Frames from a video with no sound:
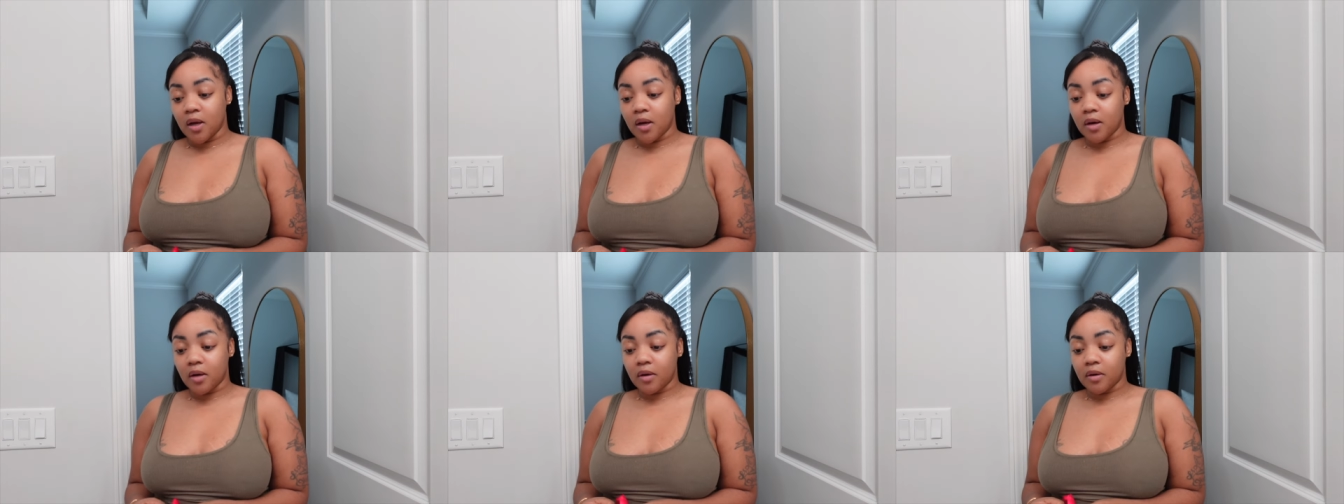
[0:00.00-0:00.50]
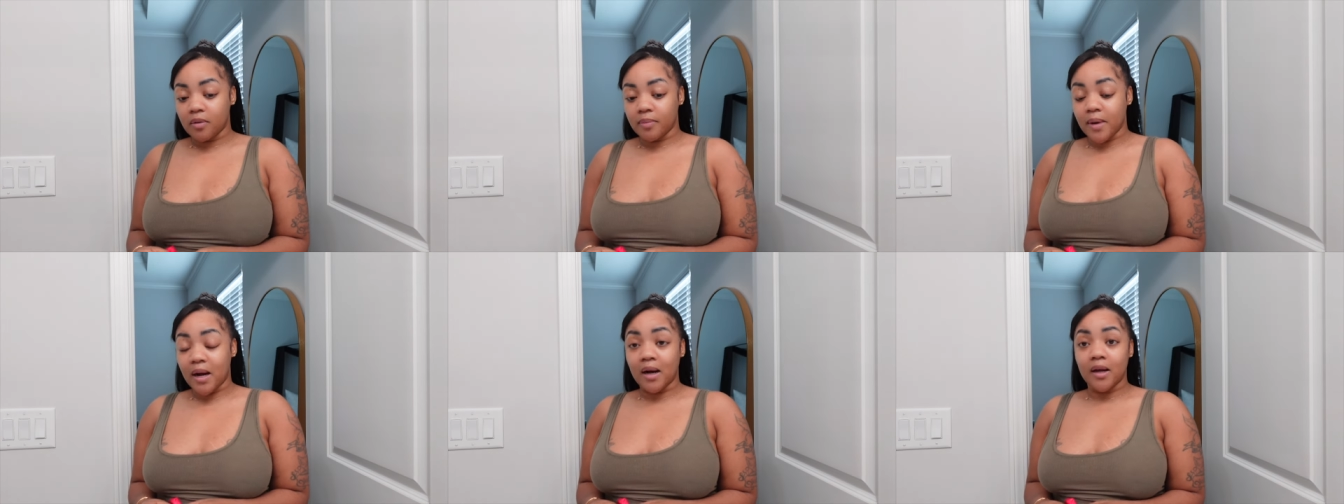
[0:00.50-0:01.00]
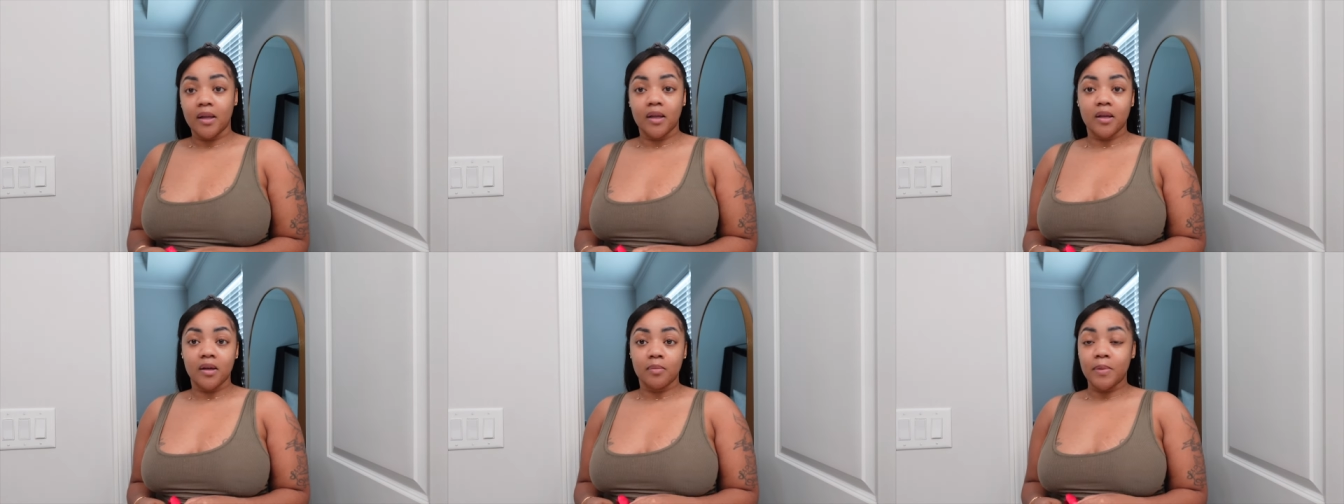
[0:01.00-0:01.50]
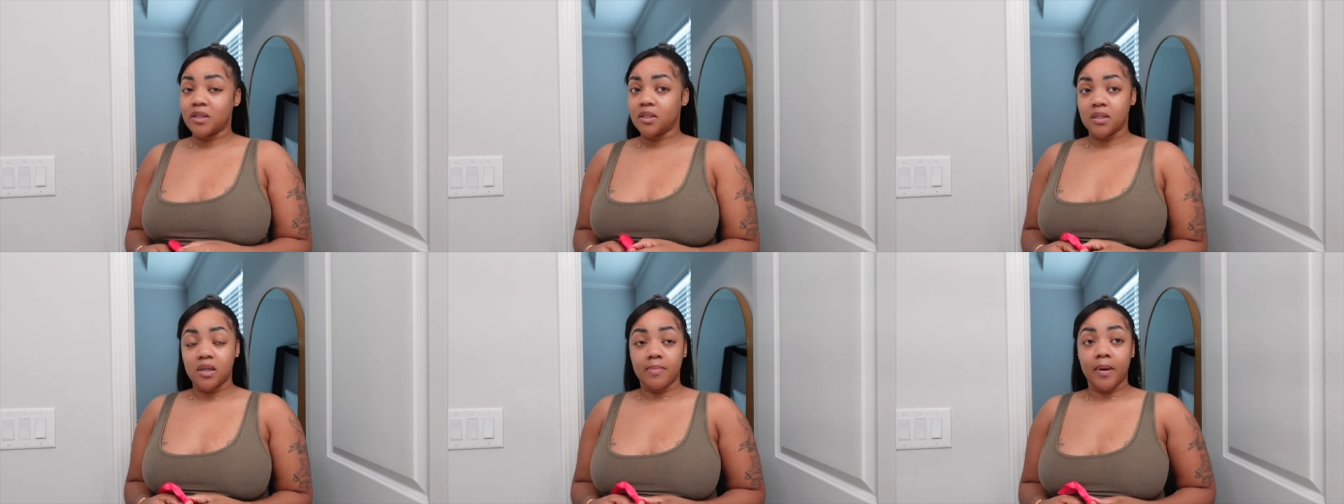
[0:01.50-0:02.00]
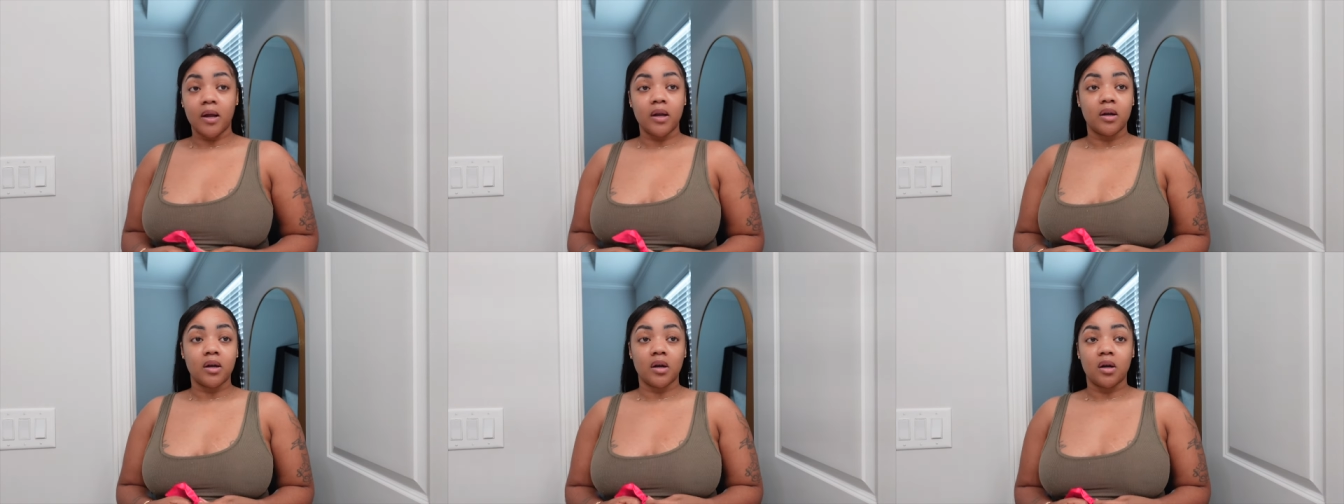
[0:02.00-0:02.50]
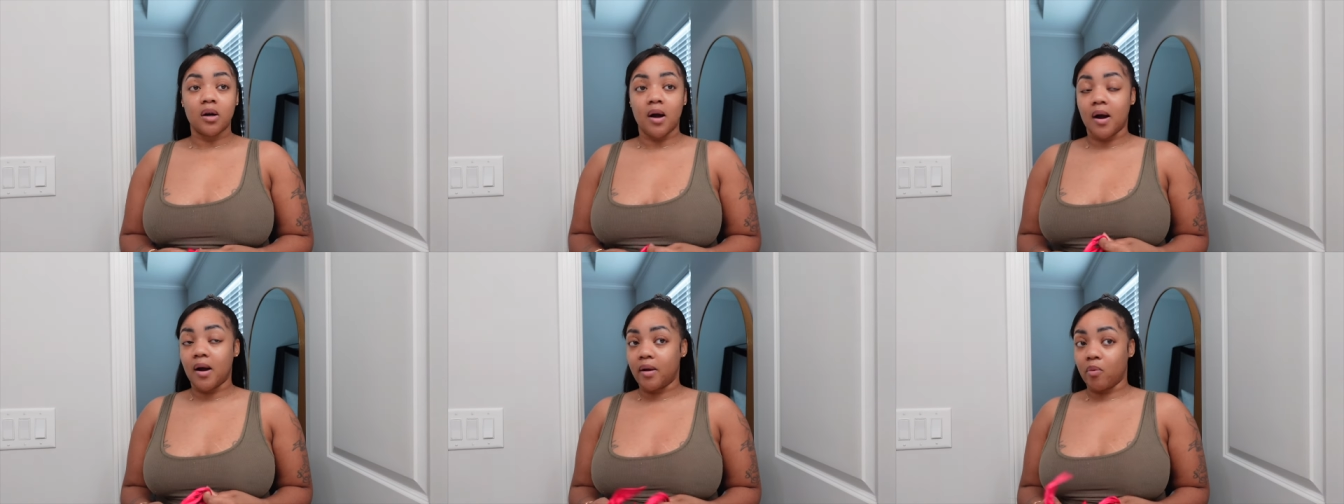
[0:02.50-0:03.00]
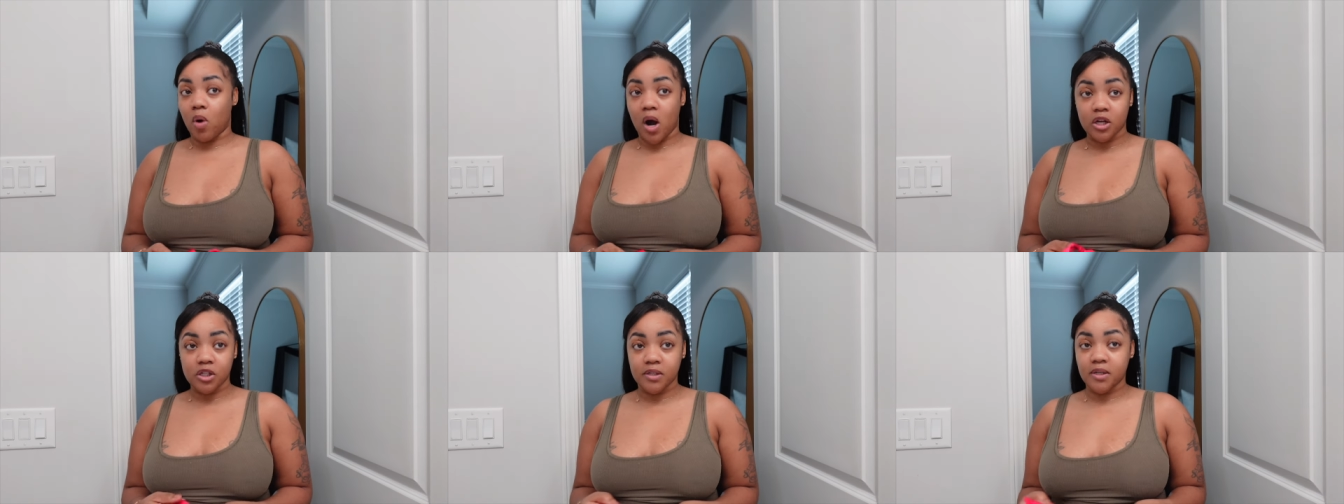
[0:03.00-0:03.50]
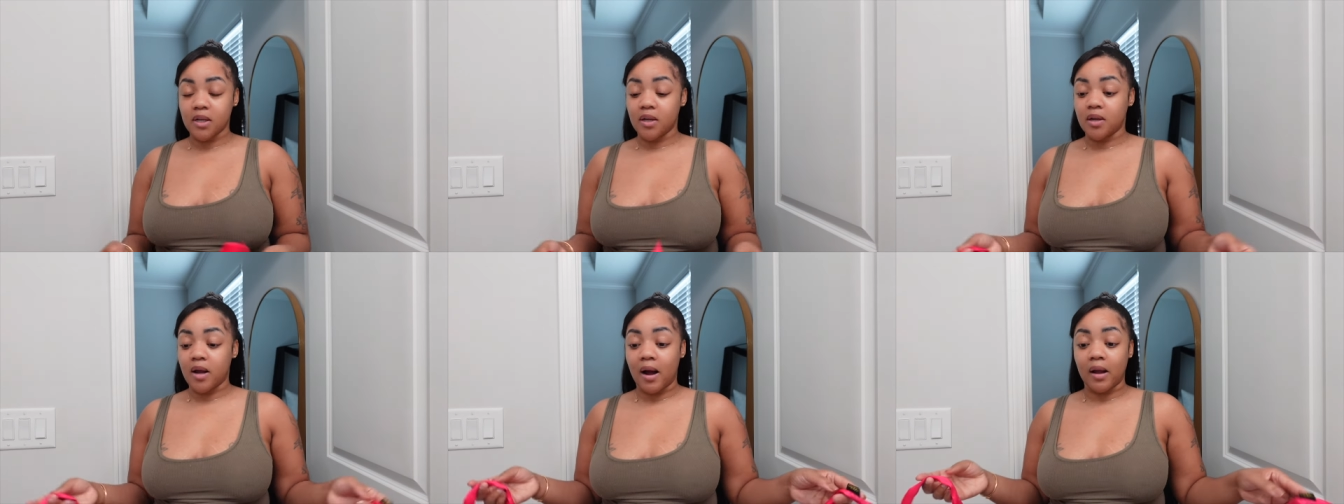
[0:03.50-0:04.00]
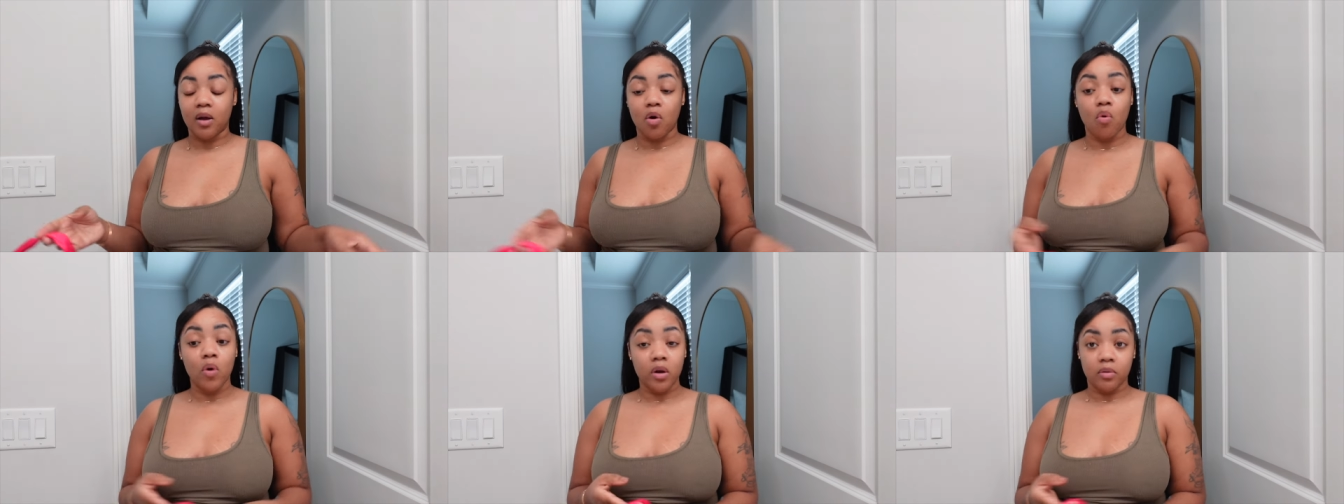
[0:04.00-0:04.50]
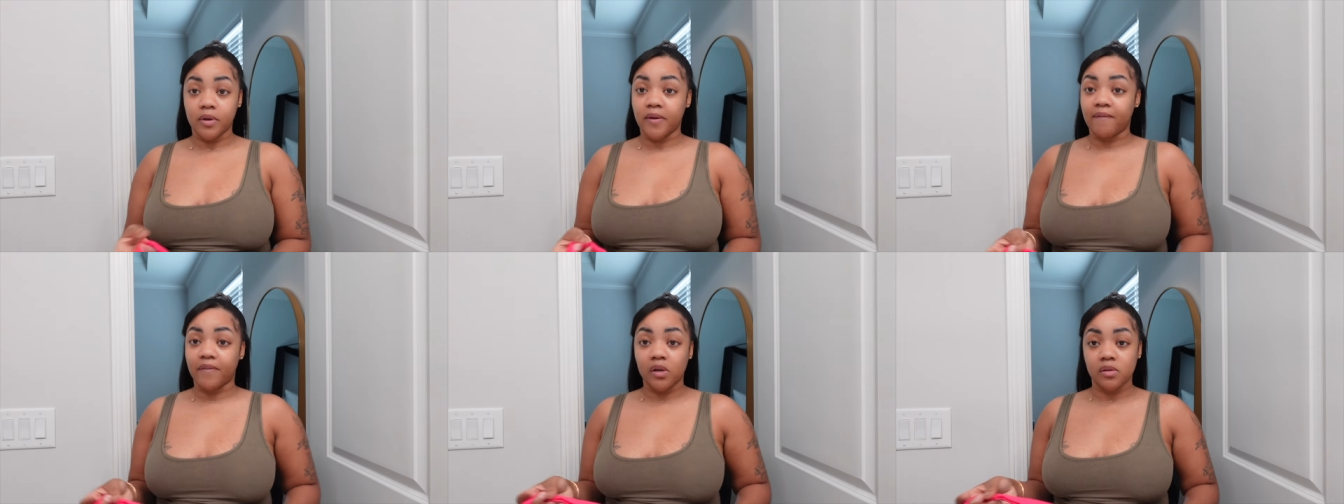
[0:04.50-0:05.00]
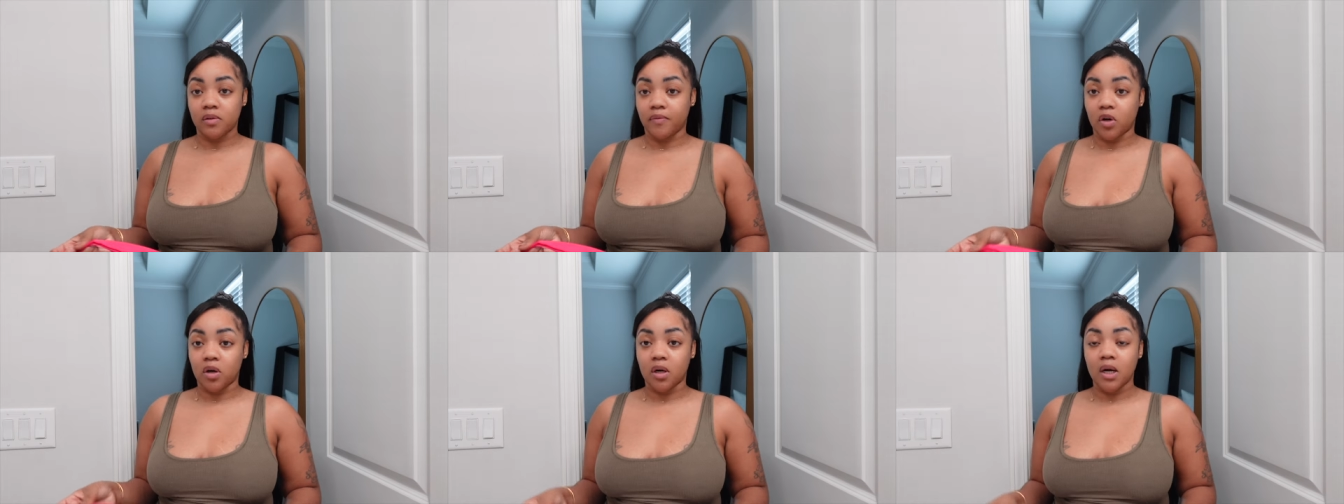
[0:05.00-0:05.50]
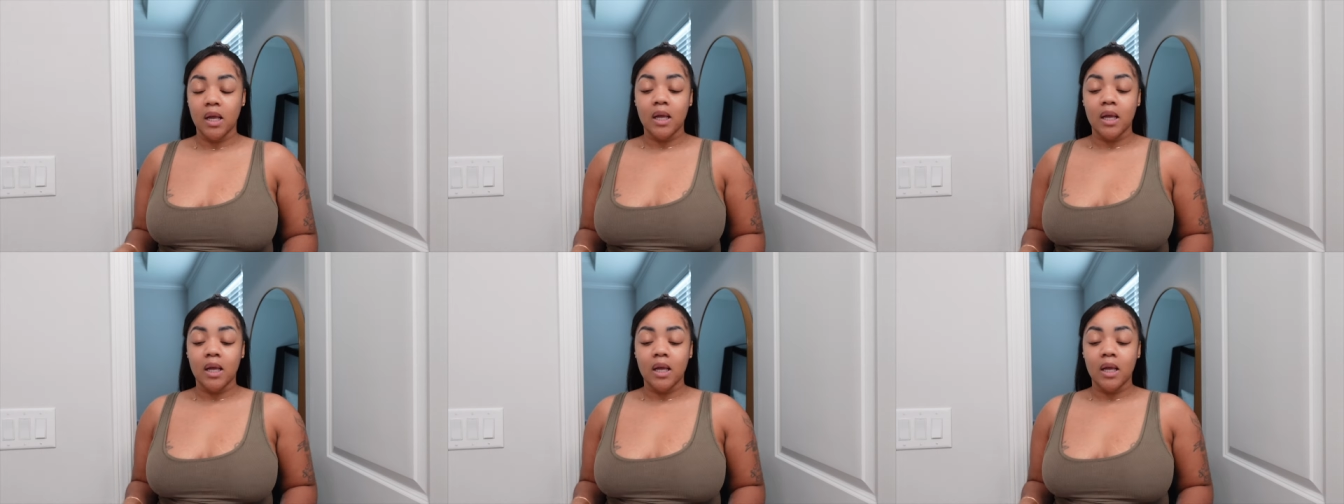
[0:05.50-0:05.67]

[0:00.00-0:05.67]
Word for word: um i am i just did my hair i washed it i oiled it first of all